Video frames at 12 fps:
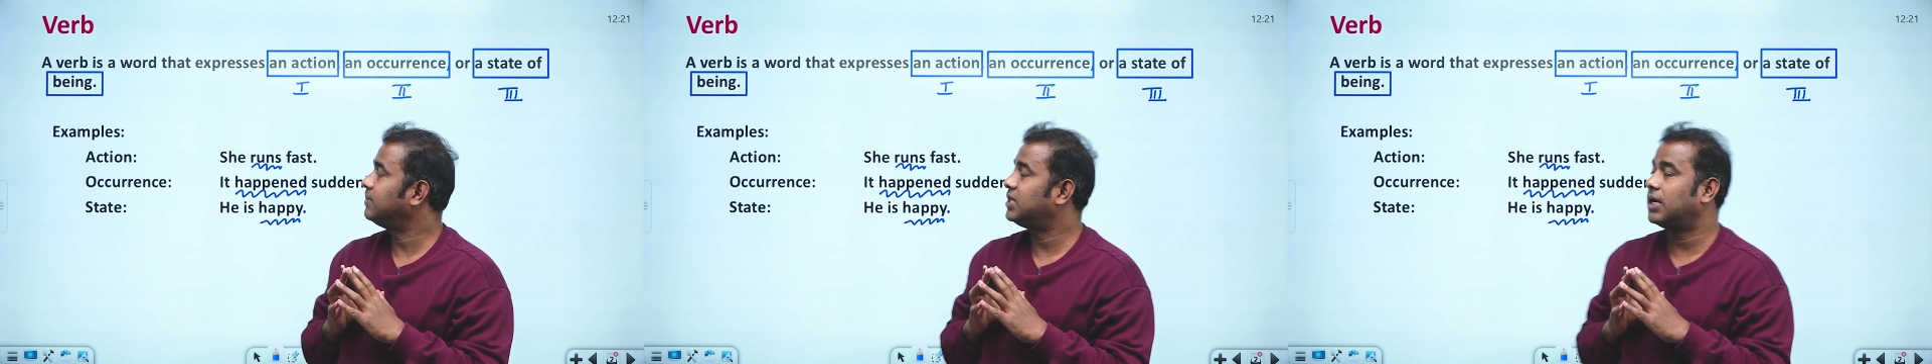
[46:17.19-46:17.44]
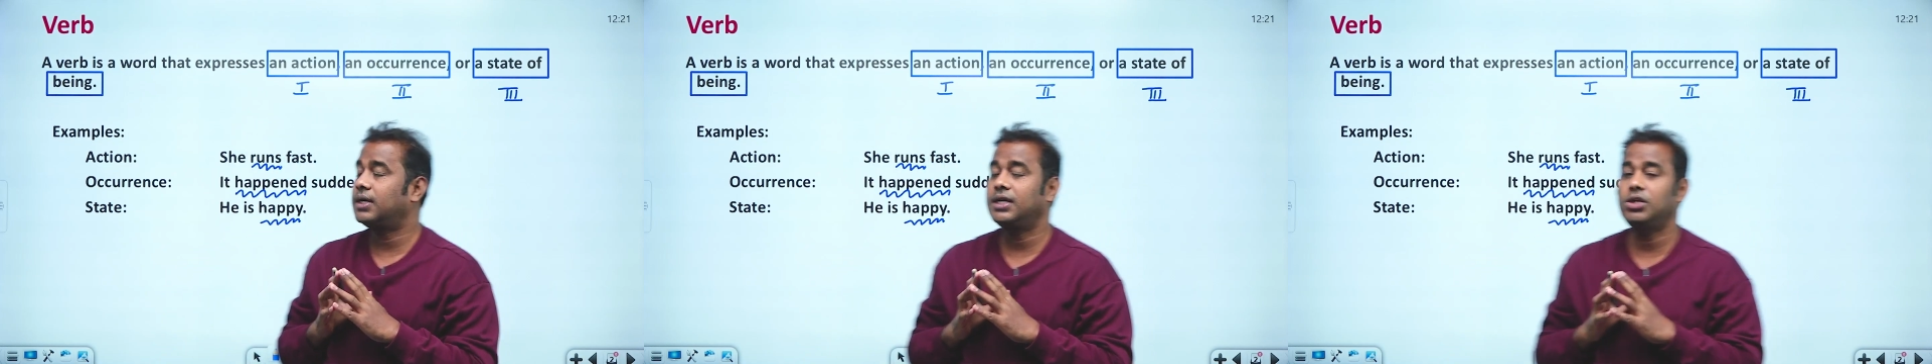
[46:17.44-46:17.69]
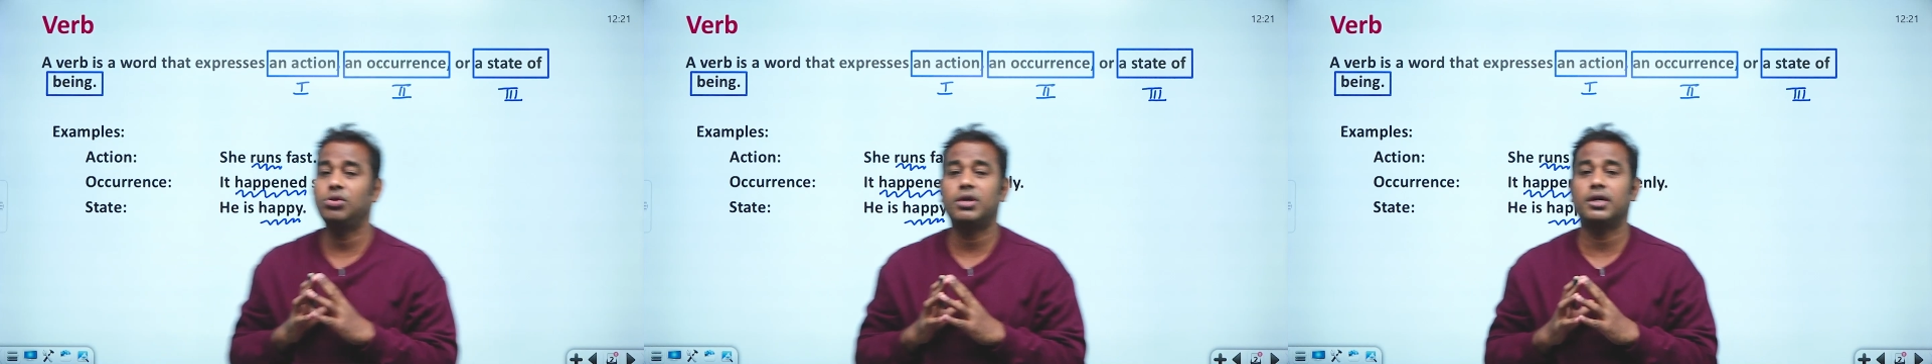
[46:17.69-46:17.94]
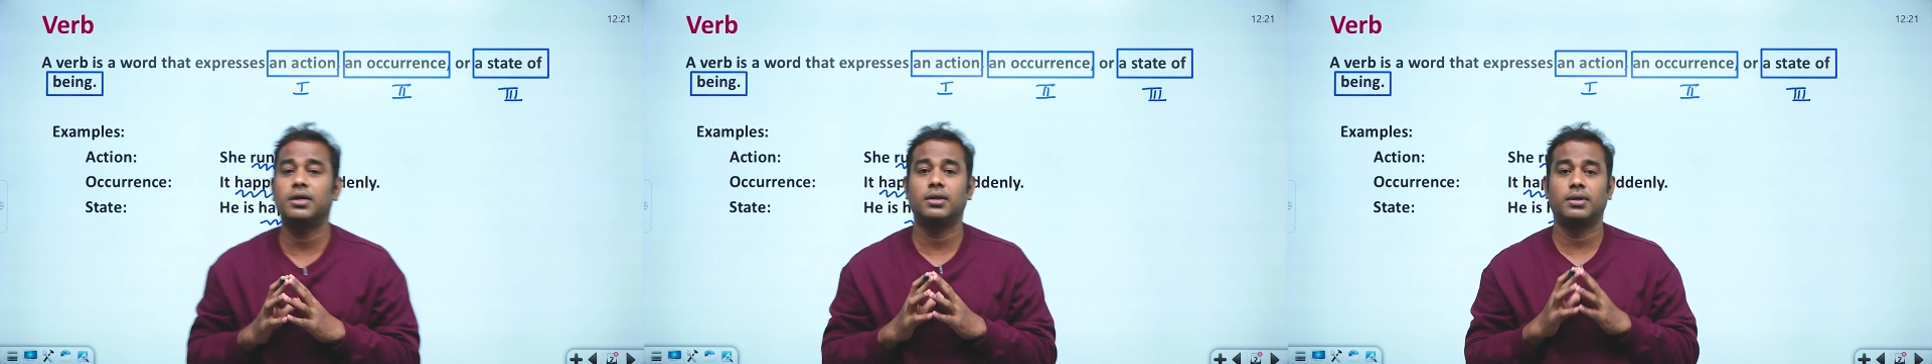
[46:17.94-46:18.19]
generally you
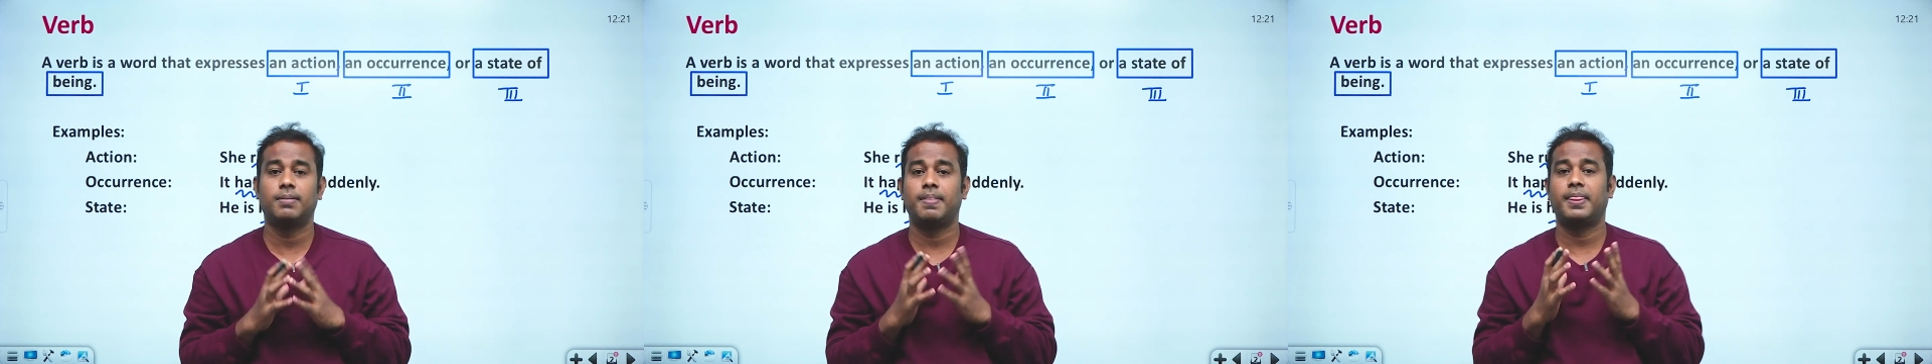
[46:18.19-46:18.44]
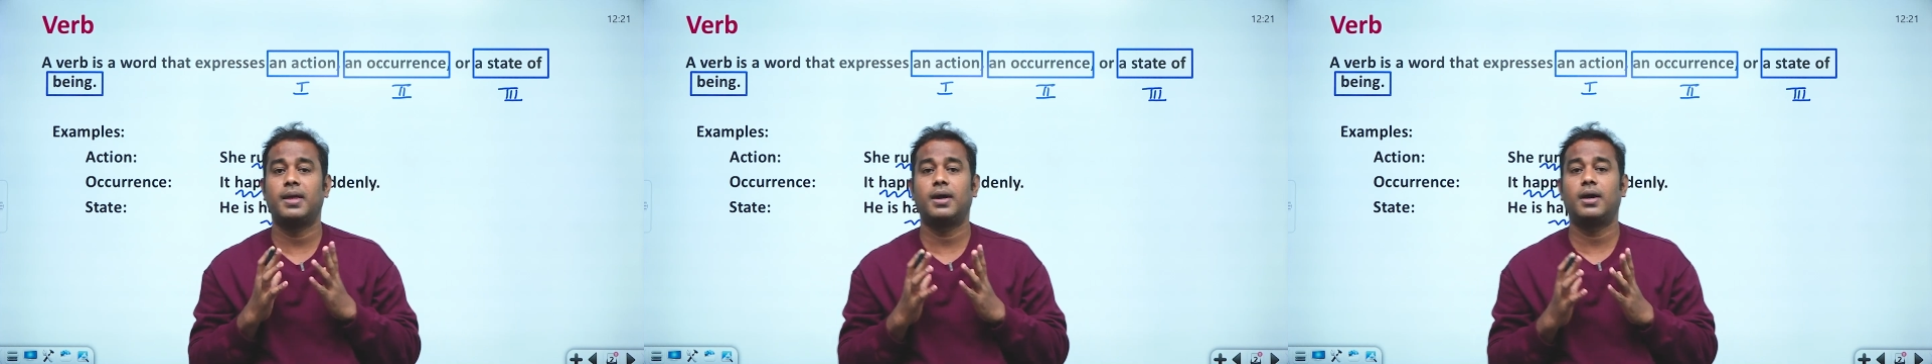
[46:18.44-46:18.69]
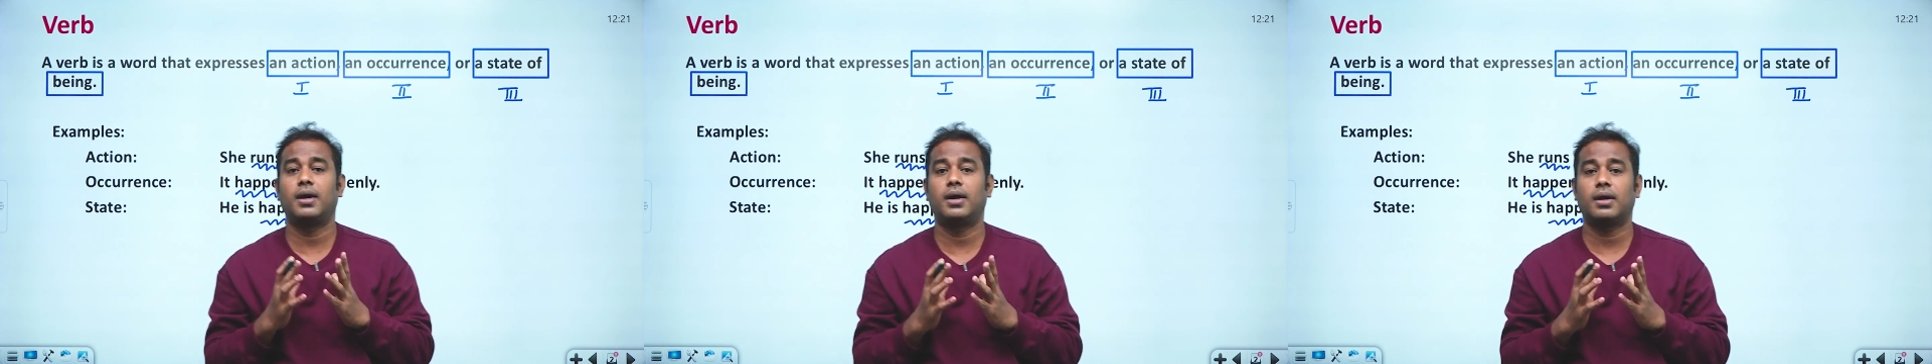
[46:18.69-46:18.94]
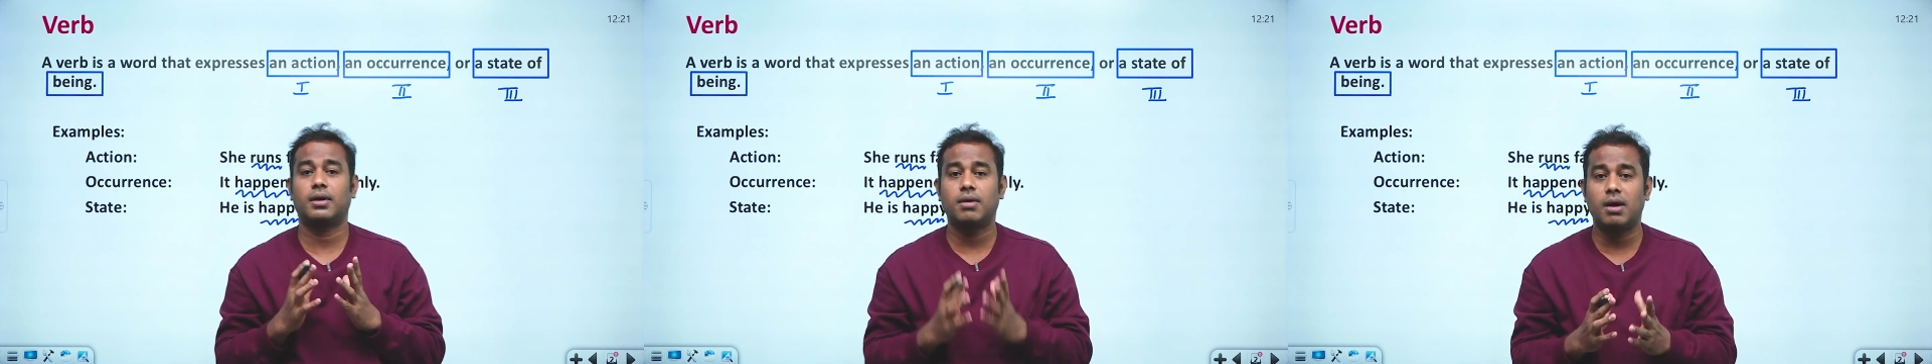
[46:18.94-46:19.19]
can
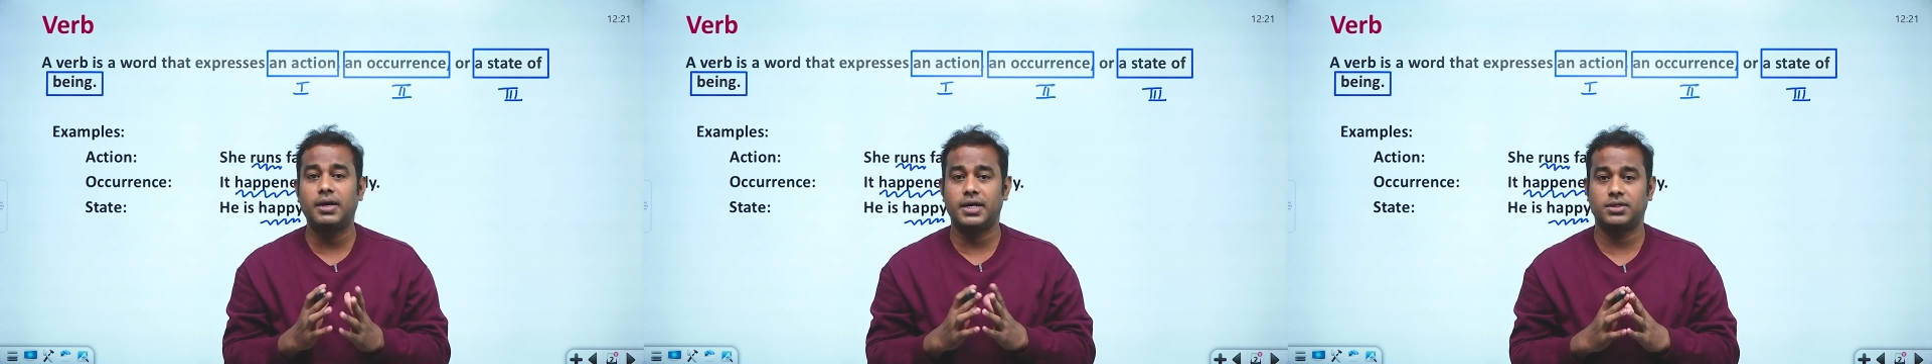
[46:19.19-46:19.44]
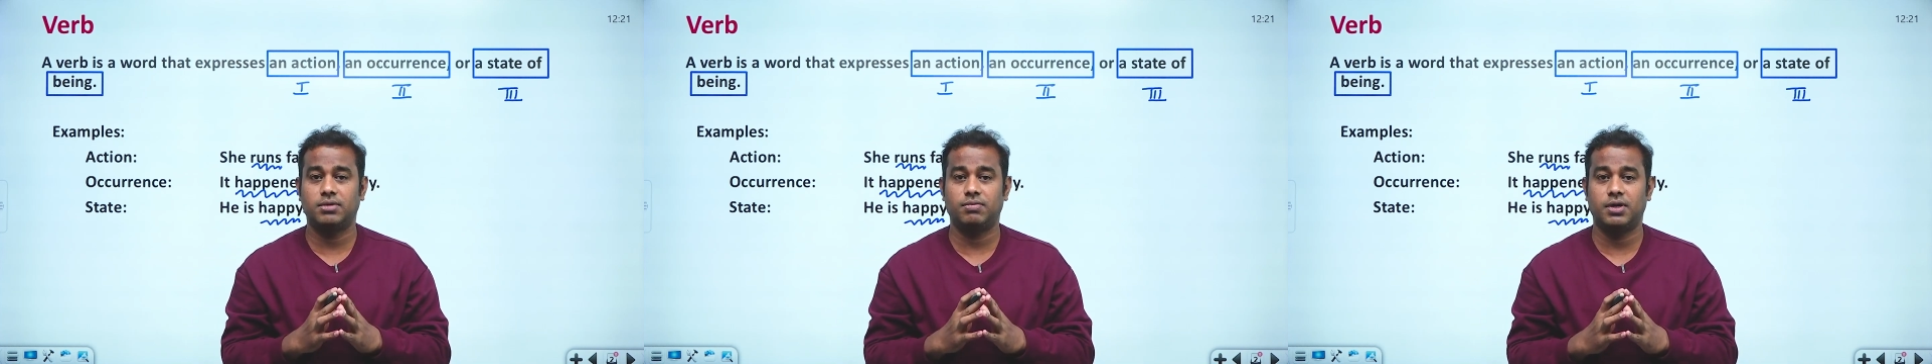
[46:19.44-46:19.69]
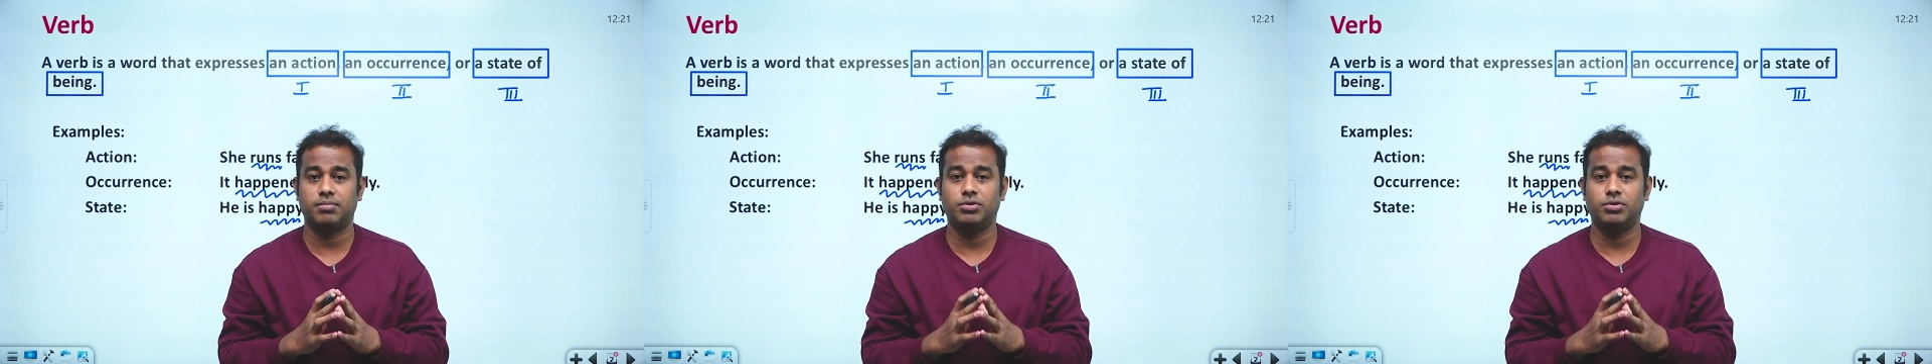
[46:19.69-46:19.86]
call it as a verb.